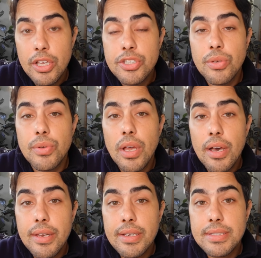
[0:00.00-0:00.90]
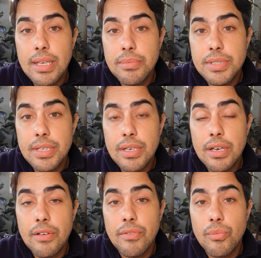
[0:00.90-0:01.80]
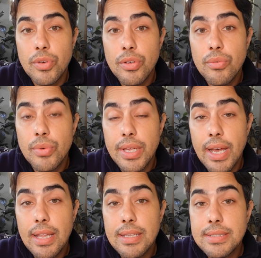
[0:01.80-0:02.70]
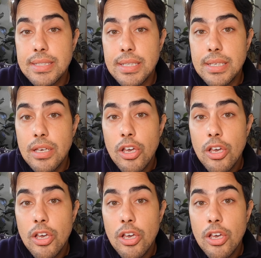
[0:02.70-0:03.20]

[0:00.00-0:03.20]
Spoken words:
So, not accepting a real reality